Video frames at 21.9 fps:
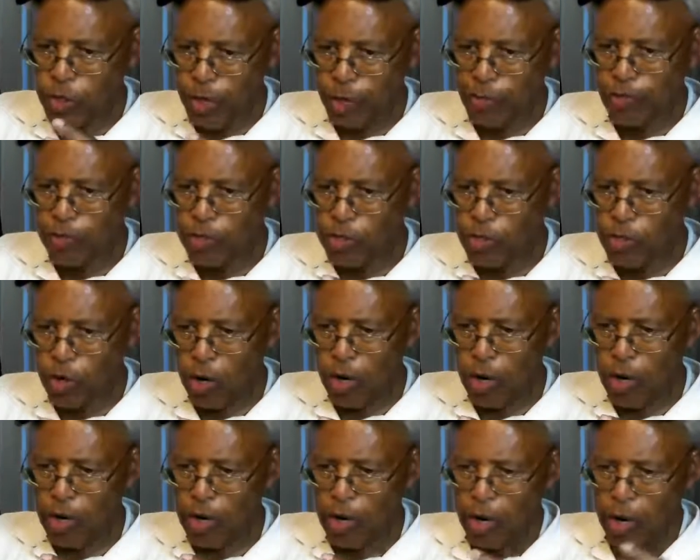James, and
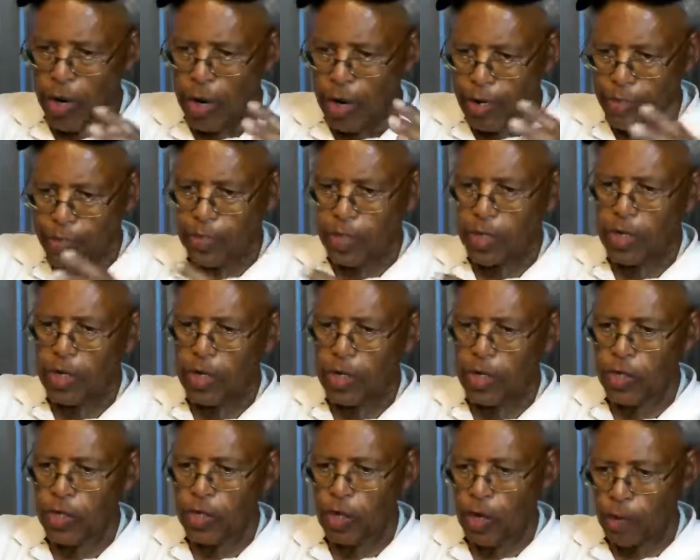John, are sitting
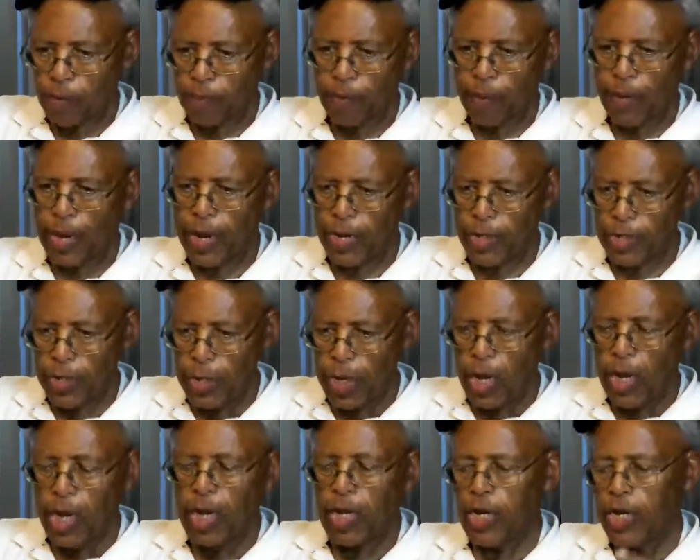in a certain place,
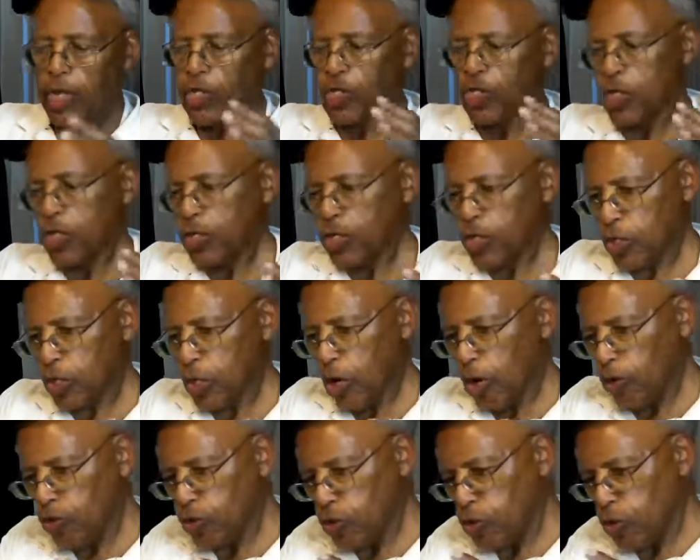and then Jesus
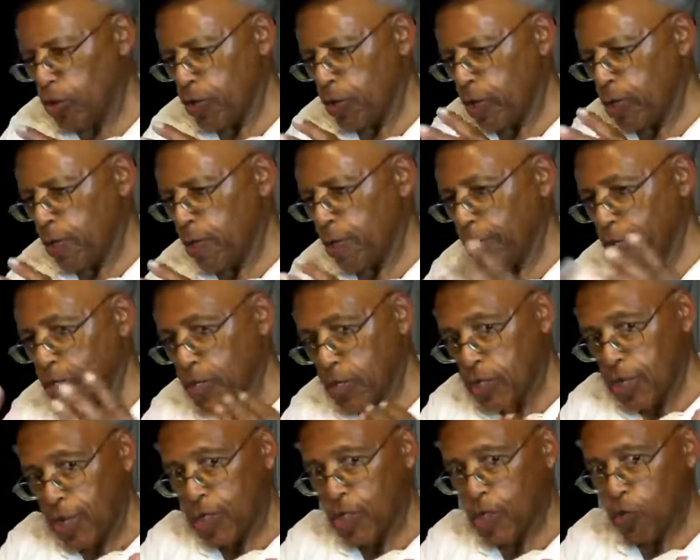goes to another place
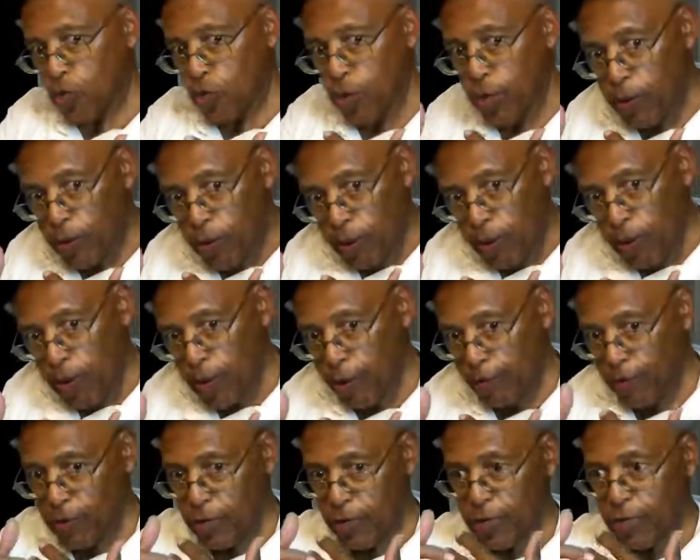and takes three
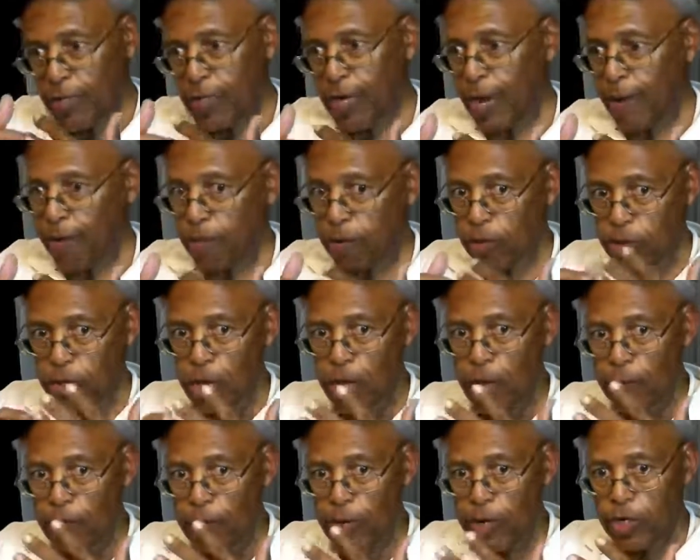of the disciples,
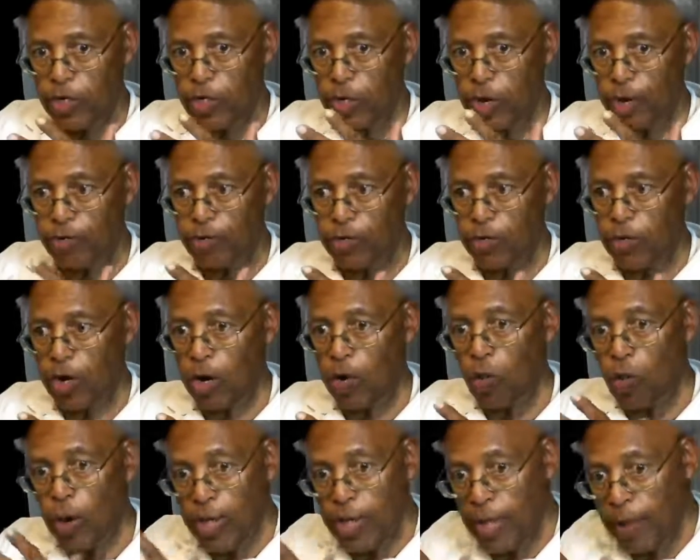Peter, James, and
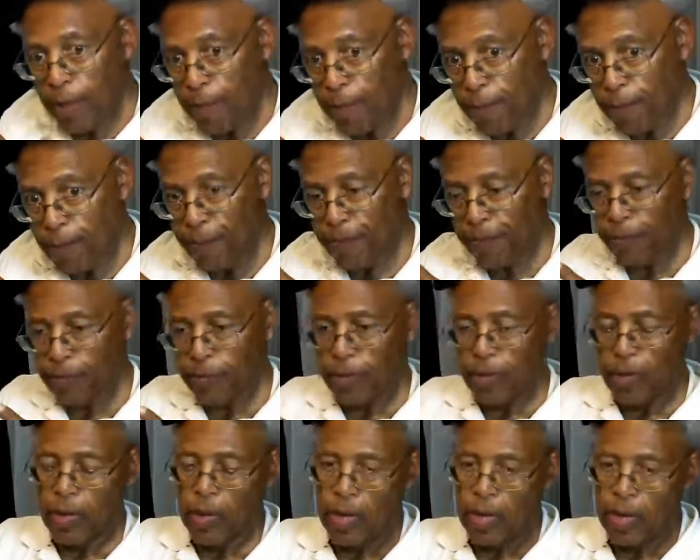John, with him.
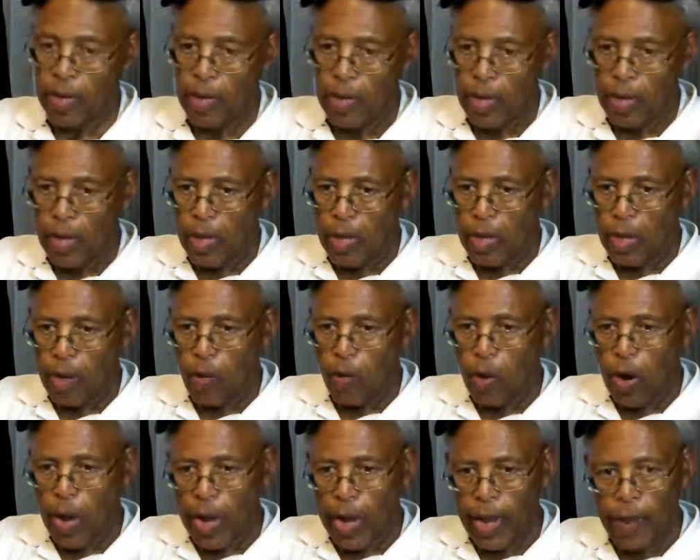
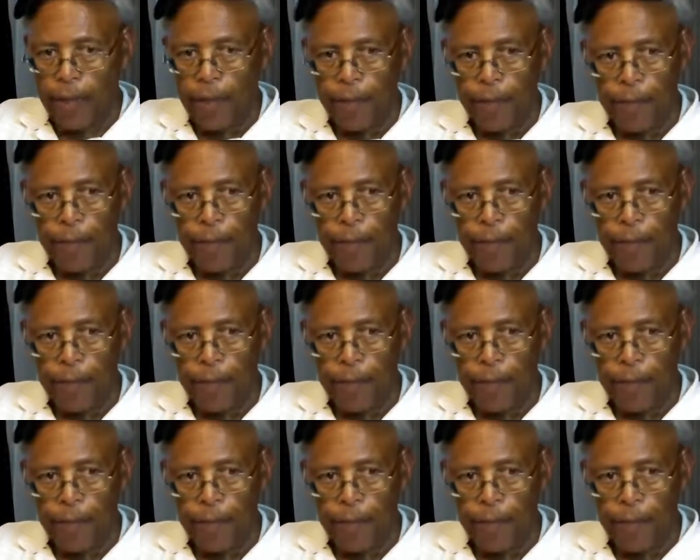Why?